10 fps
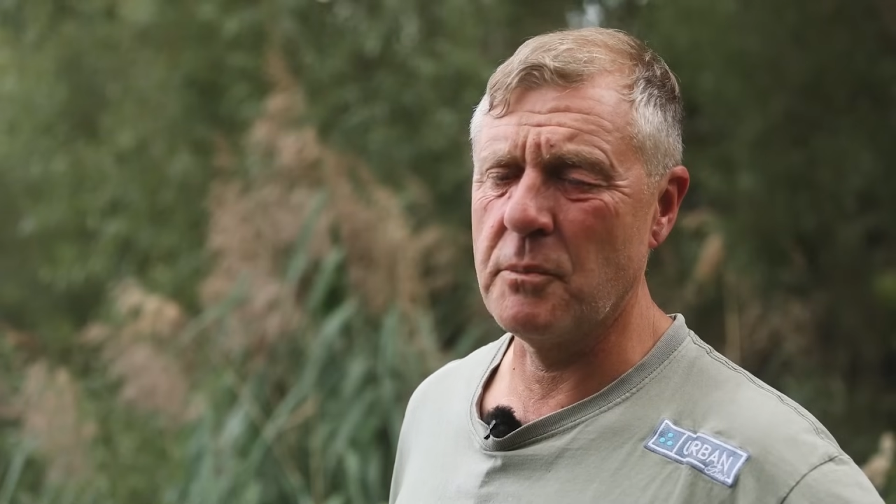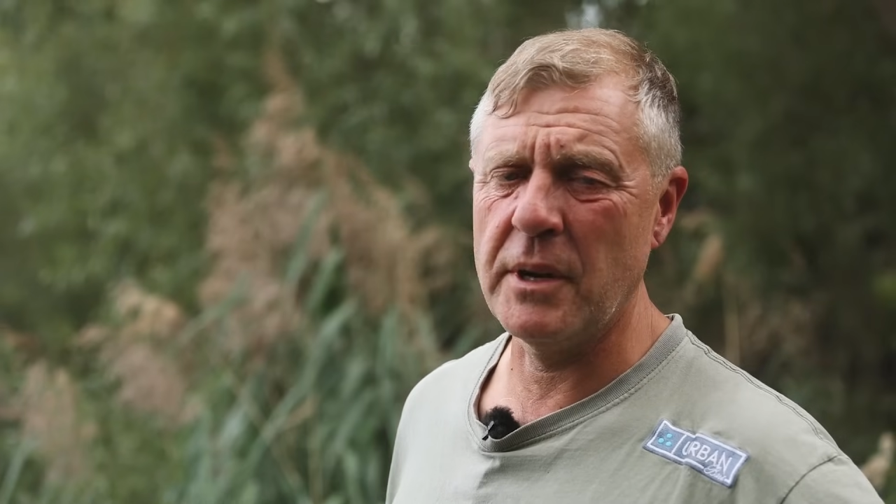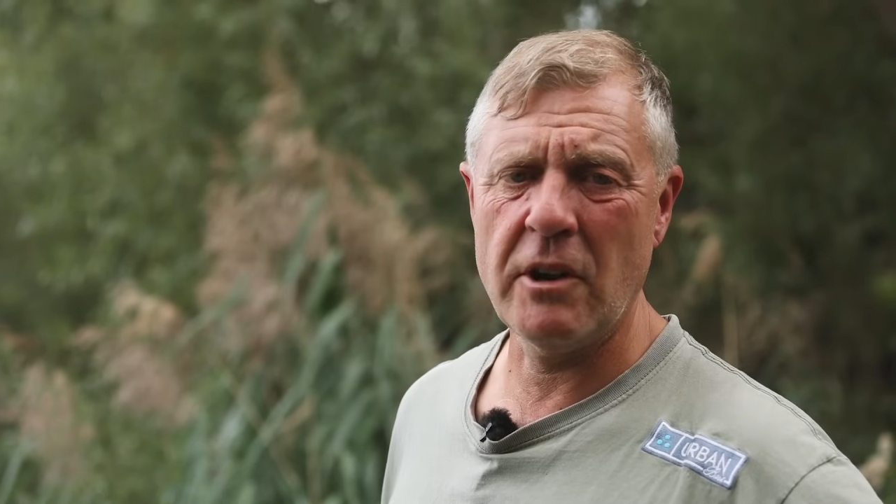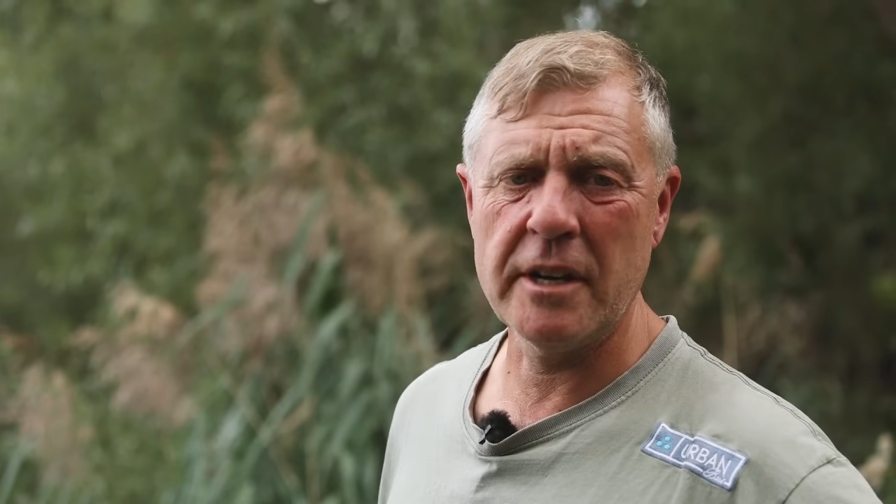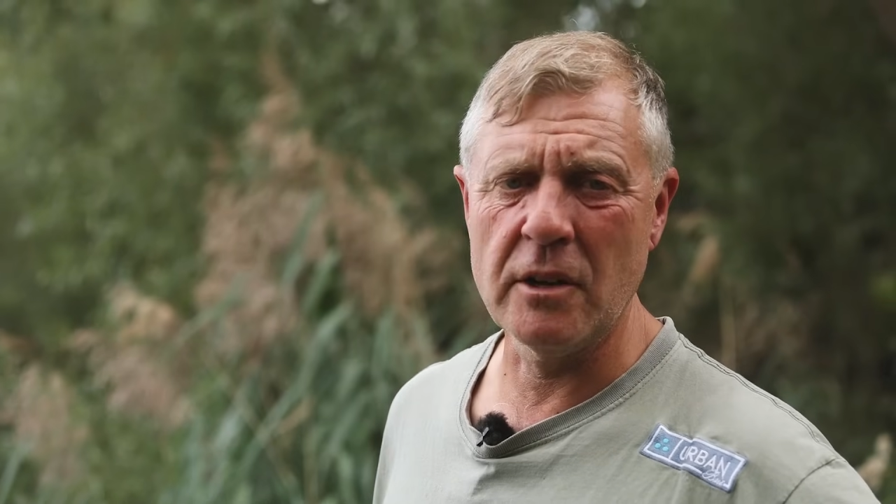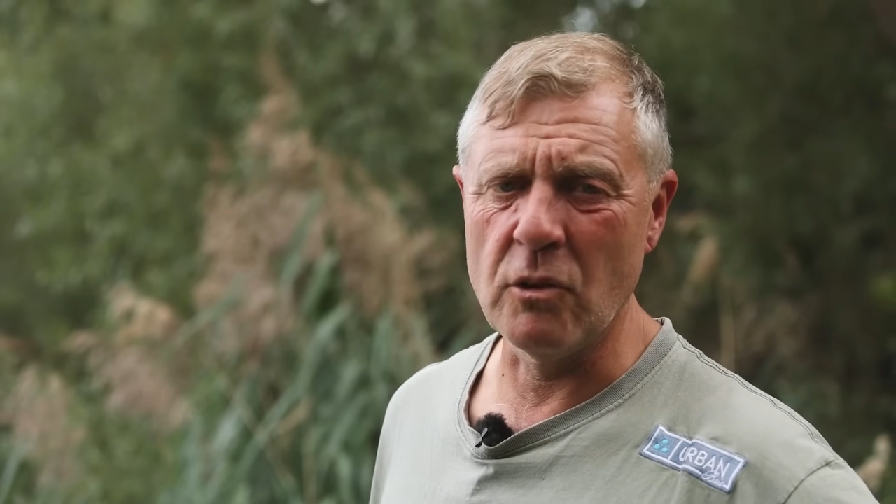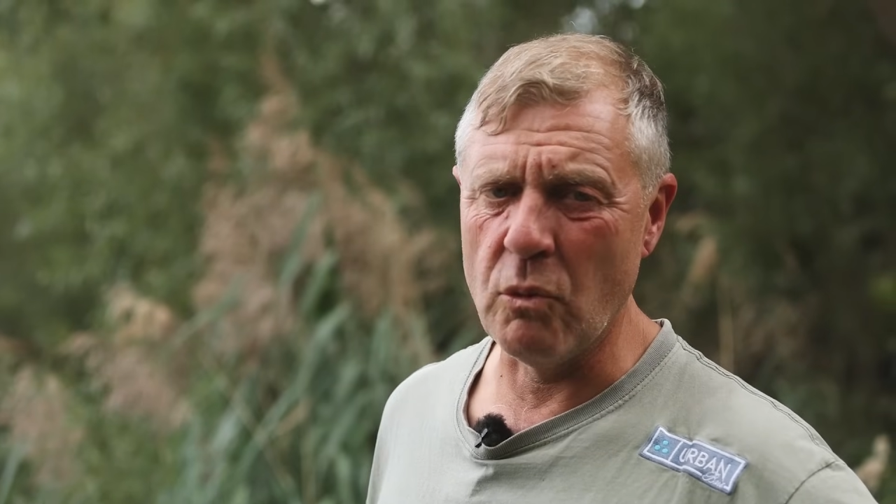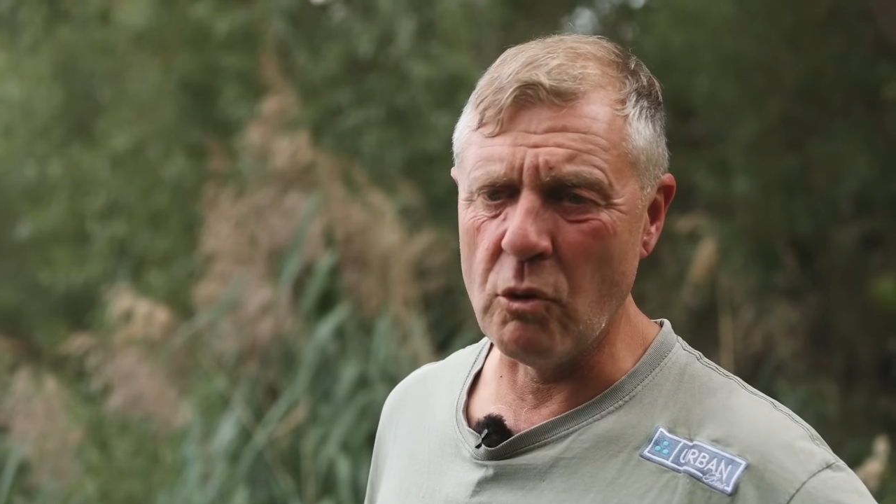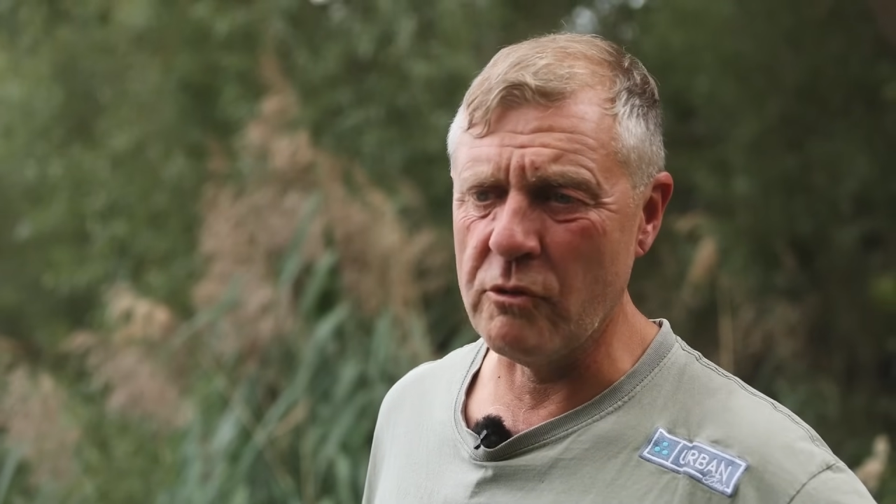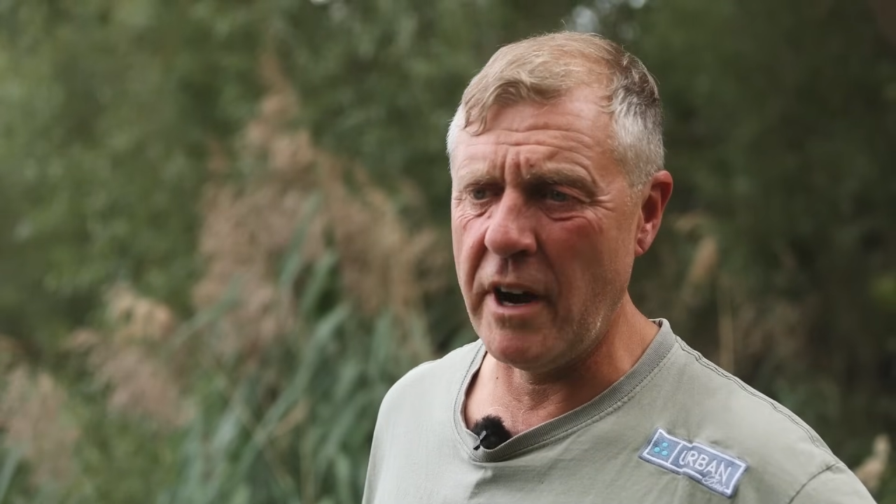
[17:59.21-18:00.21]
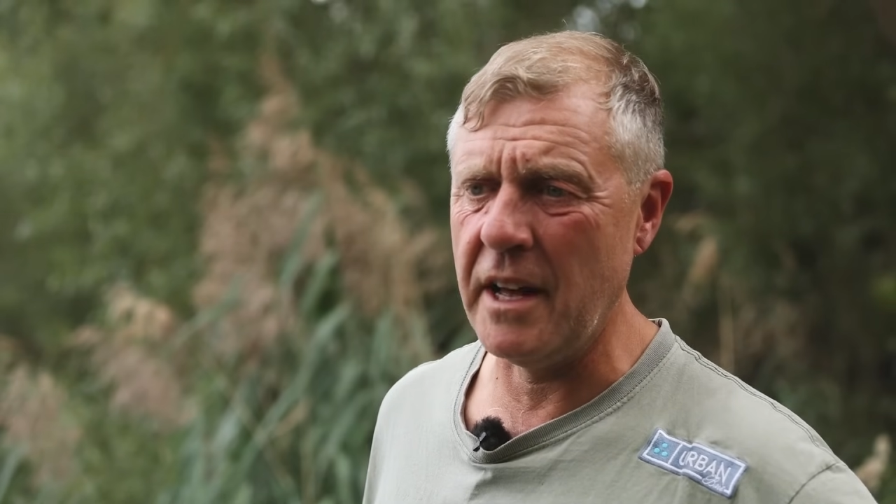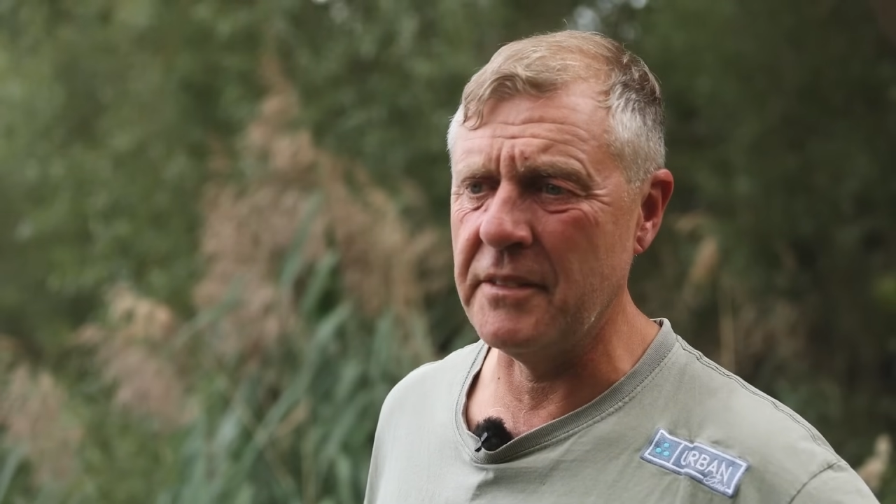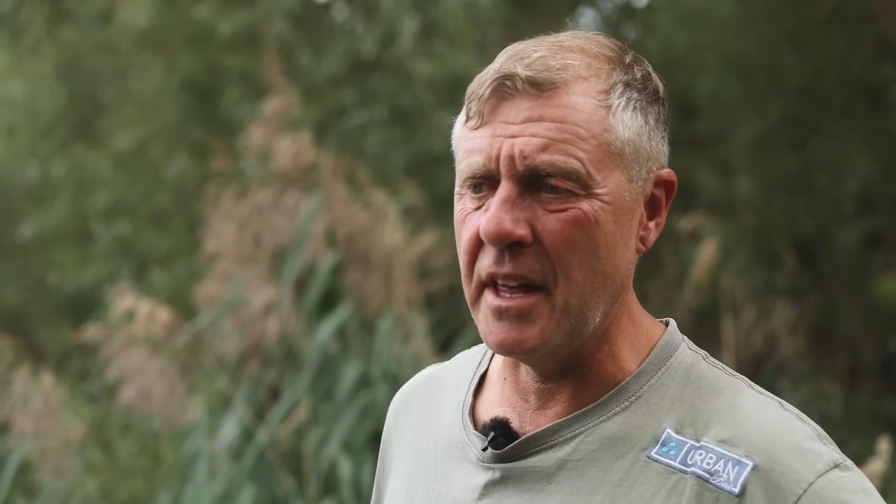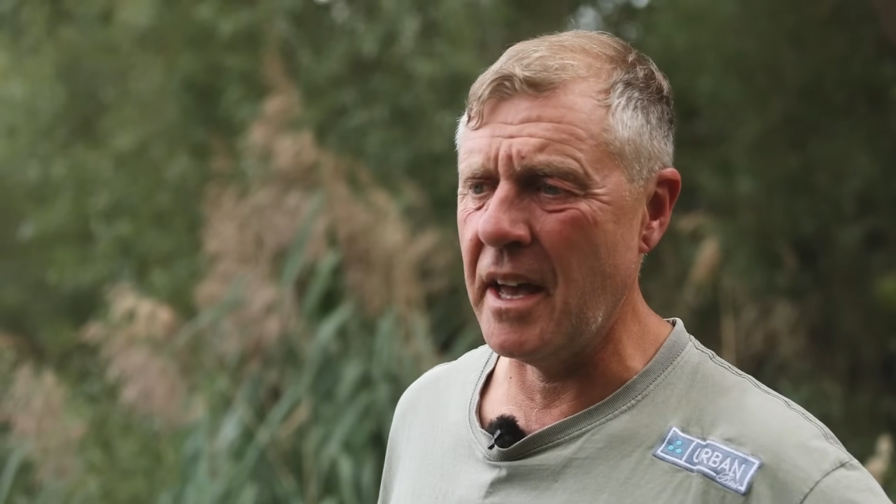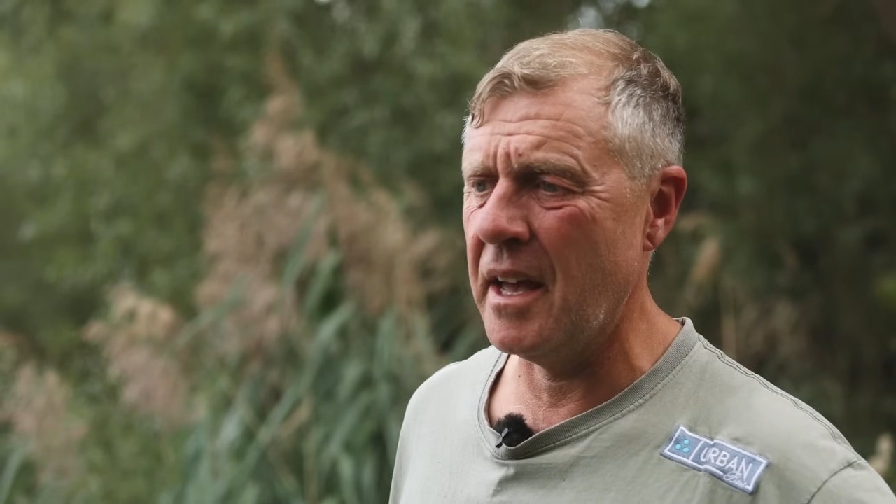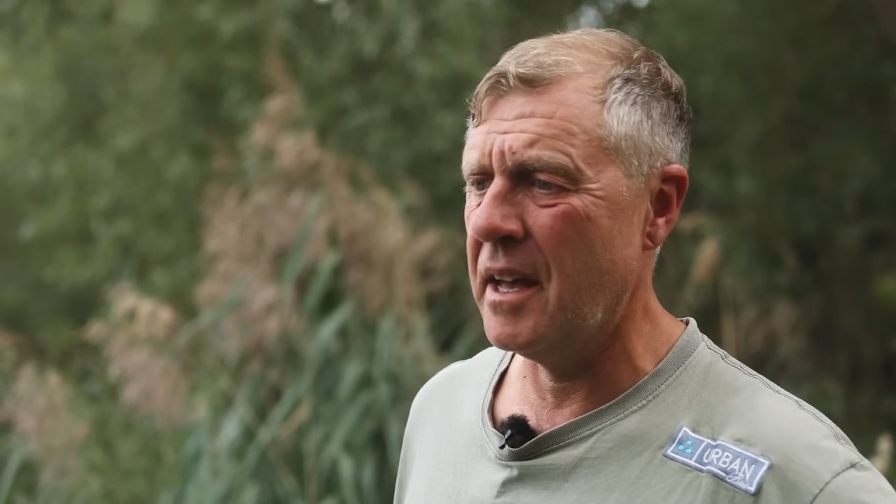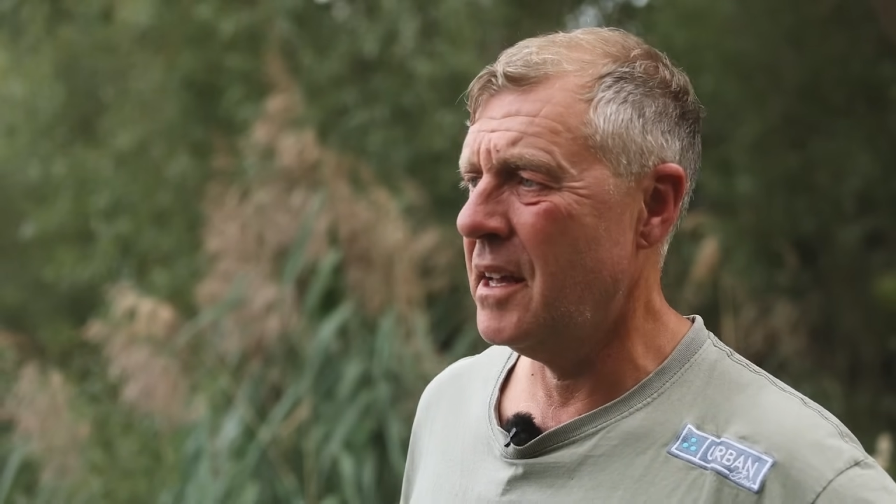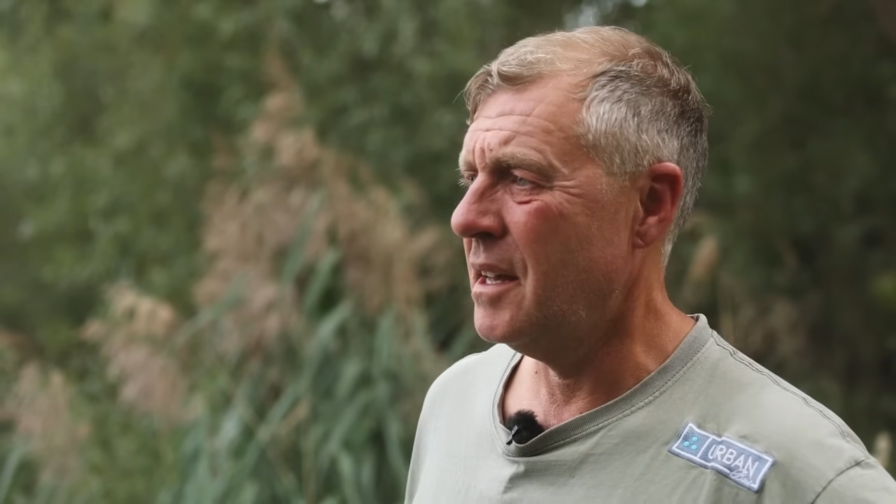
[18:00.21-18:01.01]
And when I had a little walk round there,